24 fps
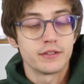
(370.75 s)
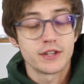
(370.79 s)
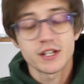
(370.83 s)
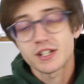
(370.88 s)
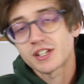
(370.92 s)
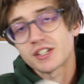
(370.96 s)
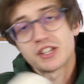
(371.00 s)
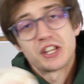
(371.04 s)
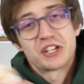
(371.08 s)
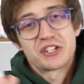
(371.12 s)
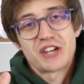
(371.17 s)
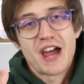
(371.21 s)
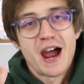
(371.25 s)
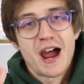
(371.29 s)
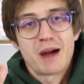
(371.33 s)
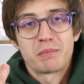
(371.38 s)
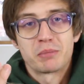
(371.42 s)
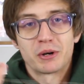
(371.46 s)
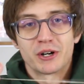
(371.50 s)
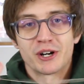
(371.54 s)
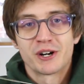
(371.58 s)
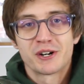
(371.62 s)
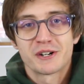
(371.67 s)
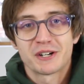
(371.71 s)
This is the
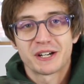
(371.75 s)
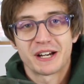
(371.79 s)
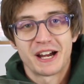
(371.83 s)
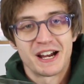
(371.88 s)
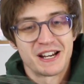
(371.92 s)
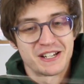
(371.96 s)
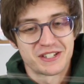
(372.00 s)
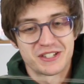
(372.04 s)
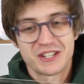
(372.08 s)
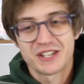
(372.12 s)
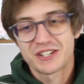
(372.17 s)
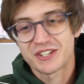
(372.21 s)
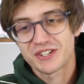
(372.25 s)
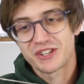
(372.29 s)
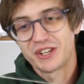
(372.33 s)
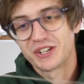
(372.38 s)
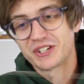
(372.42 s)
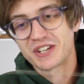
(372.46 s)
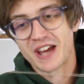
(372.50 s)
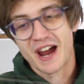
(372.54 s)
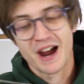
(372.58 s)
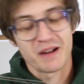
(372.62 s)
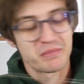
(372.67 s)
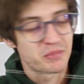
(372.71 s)
tapper, guys. This is the
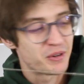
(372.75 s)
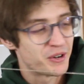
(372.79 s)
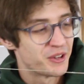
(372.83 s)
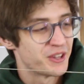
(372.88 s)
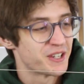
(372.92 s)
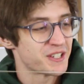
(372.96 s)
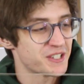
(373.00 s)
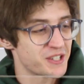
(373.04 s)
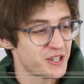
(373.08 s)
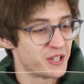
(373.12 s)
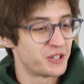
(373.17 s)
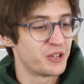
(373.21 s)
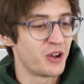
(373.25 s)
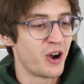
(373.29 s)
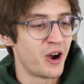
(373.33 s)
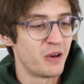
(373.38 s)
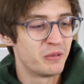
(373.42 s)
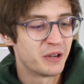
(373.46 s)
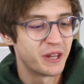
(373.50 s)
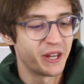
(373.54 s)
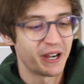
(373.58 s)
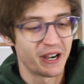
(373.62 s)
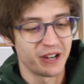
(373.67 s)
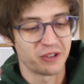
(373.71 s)
tapper. This is the
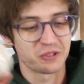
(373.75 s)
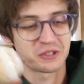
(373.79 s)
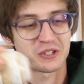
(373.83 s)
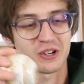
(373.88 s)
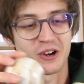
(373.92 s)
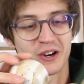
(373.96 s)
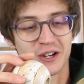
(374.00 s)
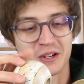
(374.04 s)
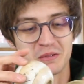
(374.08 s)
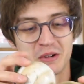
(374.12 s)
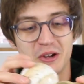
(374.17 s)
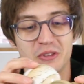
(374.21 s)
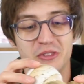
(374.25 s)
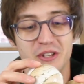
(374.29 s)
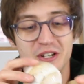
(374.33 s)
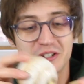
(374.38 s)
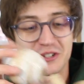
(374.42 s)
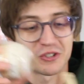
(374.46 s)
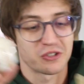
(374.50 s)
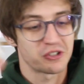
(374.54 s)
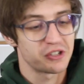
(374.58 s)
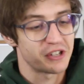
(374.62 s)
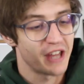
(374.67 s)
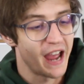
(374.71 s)
Dama that I was talking about that
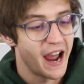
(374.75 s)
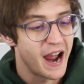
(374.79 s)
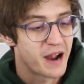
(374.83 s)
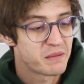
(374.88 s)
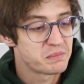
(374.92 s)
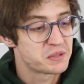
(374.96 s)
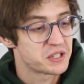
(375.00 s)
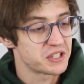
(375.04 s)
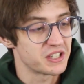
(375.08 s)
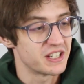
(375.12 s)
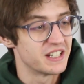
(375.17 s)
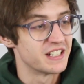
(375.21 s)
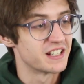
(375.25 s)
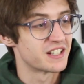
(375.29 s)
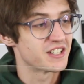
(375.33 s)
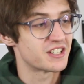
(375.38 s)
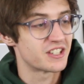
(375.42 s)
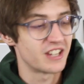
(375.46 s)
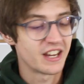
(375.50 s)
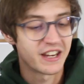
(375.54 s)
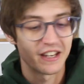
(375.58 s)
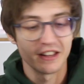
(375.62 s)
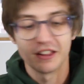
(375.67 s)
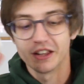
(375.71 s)
just taps
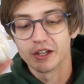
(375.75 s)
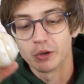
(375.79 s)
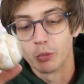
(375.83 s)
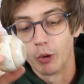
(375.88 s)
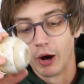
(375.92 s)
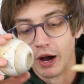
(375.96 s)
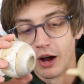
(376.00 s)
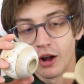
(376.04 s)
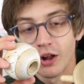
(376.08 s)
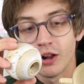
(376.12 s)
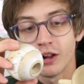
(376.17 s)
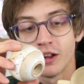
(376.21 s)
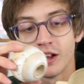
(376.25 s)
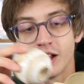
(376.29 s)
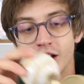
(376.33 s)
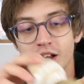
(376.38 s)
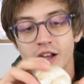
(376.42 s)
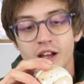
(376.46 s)
insanely well.